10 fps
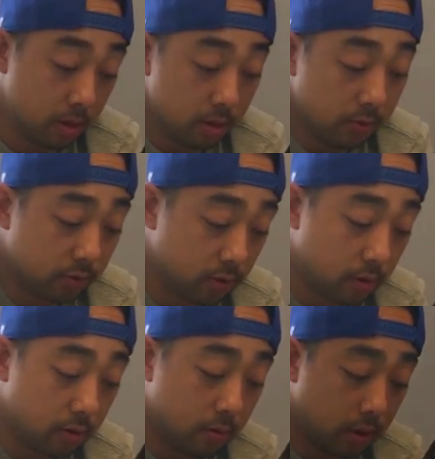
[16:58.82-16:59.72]
So
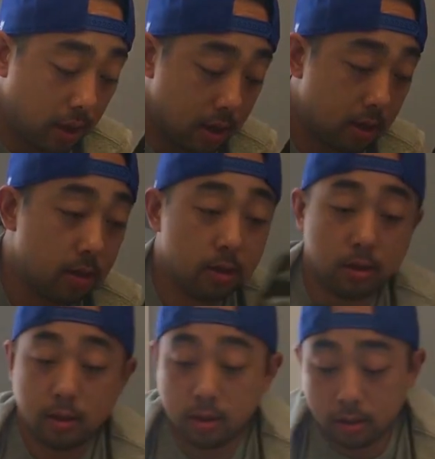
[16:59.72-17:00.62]
yeah.
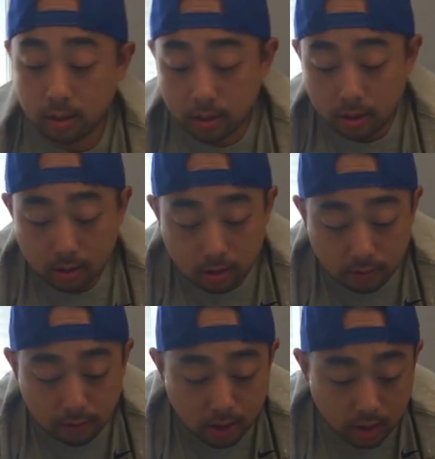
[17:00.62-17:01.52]
All
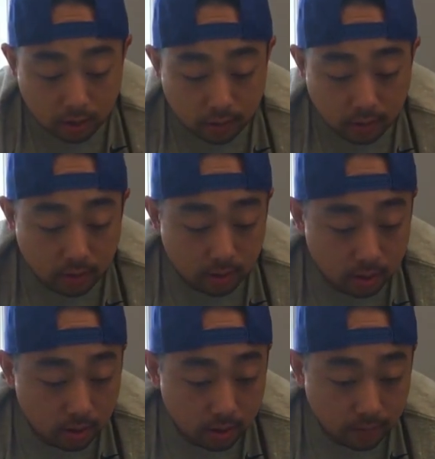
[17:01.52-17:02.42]
right.
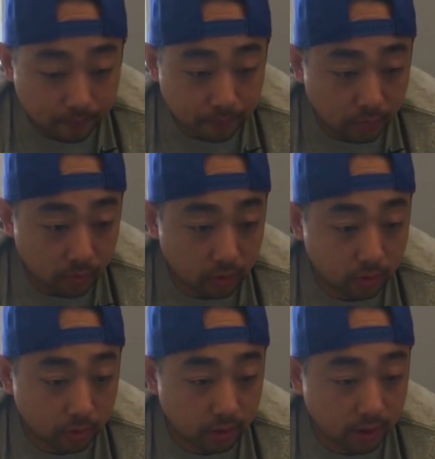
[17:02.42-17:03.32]
Cool. The
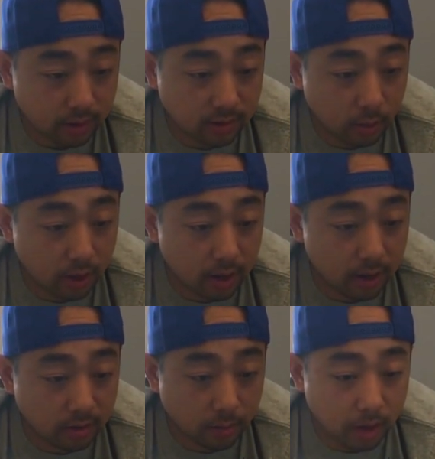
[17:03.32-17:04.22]
next thing we got here is the
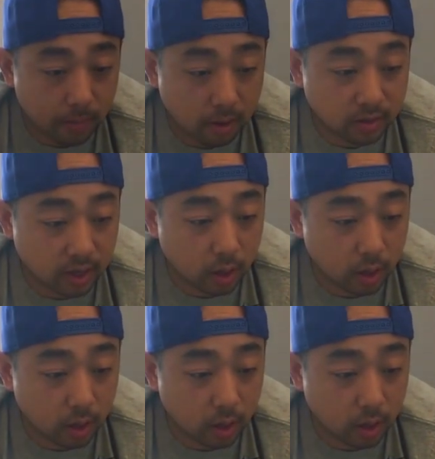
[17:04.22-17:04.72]
Bam Box signing with